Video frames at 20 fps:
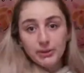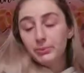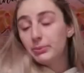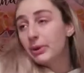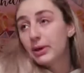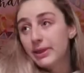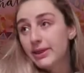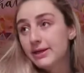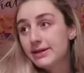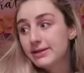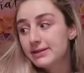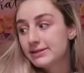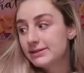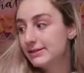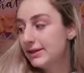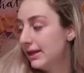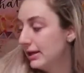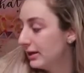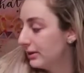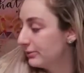I wore this
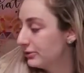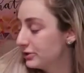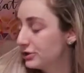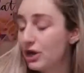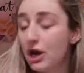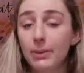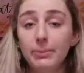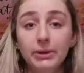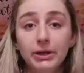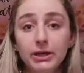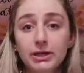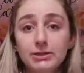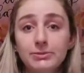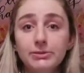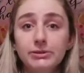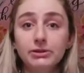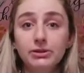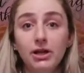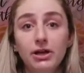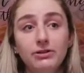and I went shopping and I
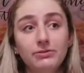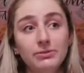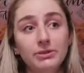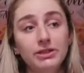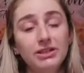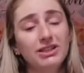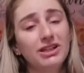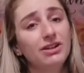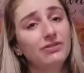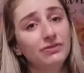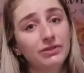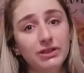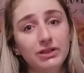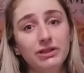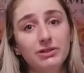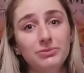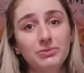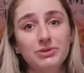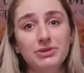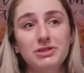spent a lot of money that I really
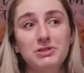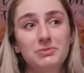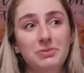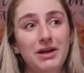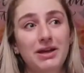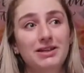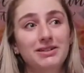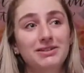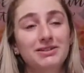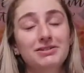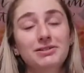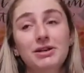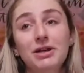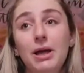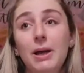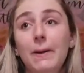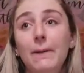didn't want to spend.